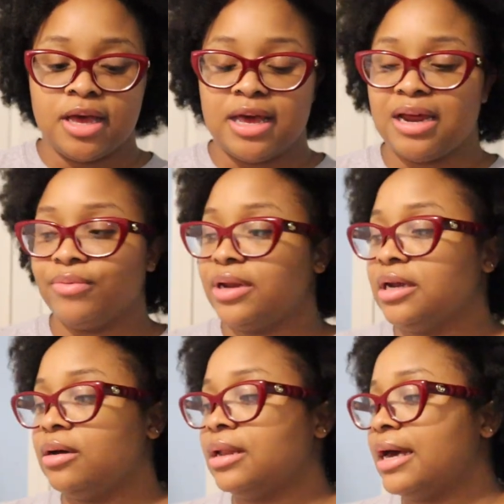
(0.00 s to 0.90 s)
And I really
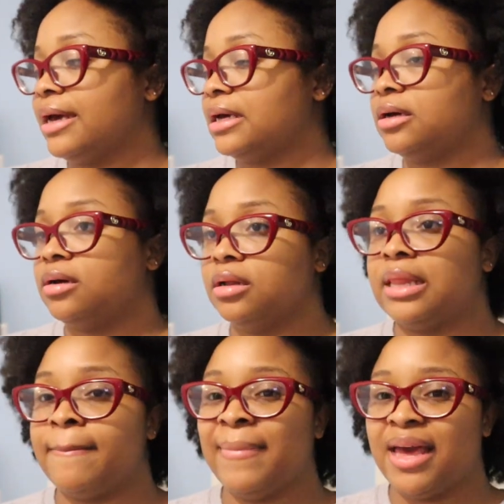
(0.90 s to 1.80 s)
don't like uh,
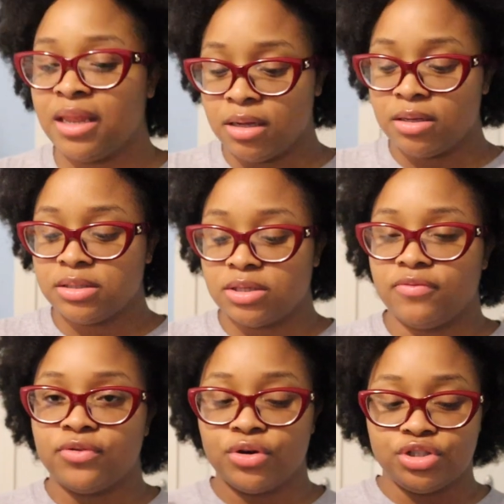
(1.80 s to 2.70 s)
the matte look. So,
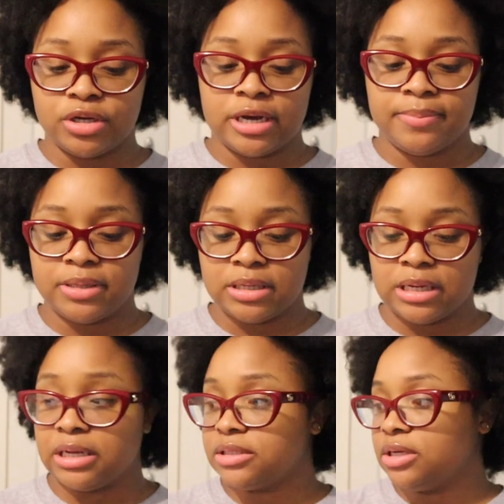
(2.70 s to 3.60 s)
of course, you got to put the
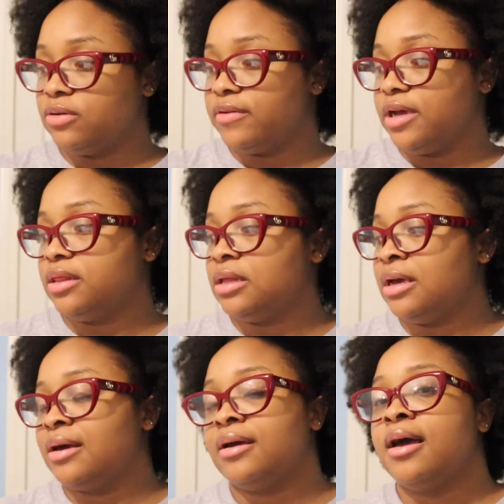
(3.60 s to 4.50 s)
gloss over. And
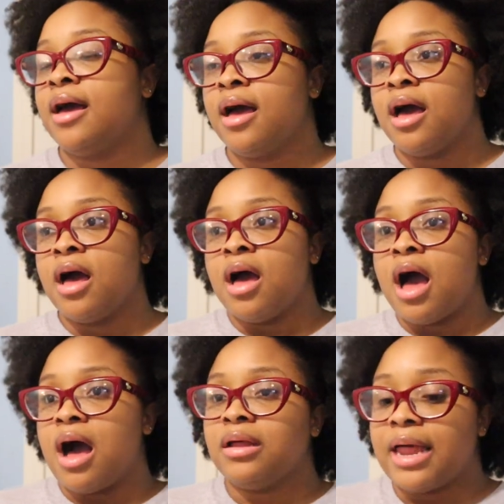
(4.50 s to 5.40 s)
then
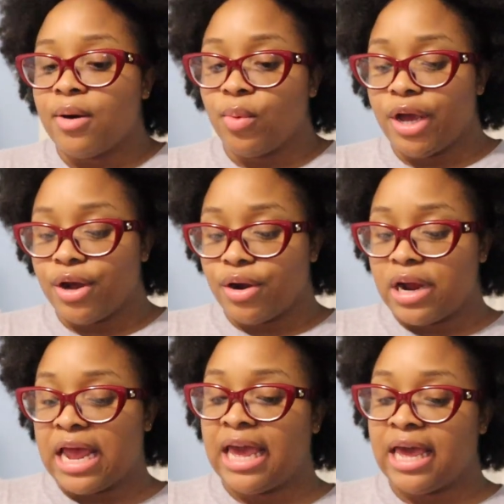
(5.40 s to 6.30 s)
all I wear
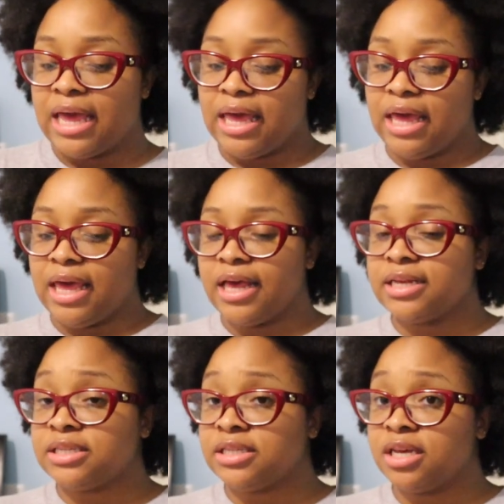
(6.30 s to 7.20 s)

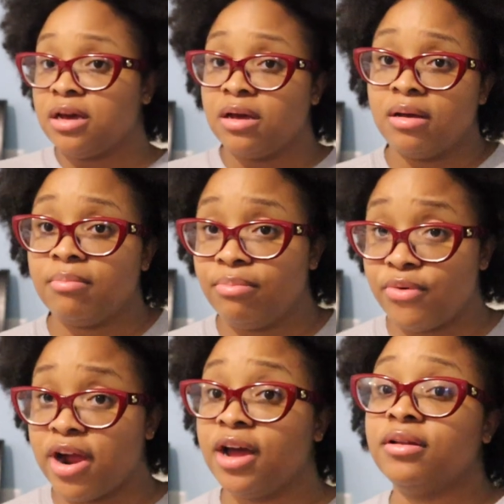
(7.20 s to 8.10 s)
is
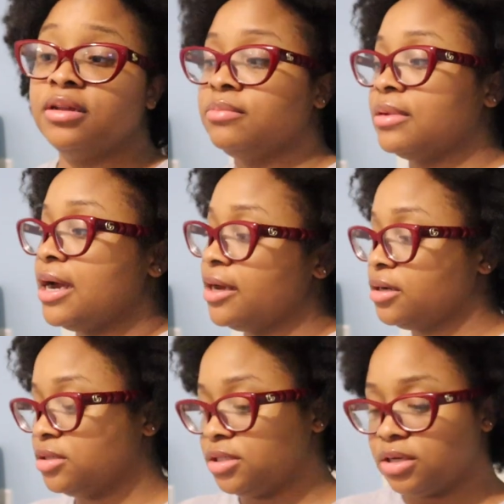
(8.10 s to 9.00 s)
brown lip
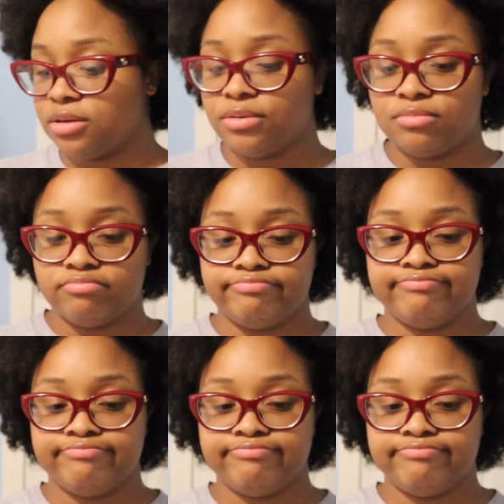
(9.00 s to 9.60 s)
liner. So,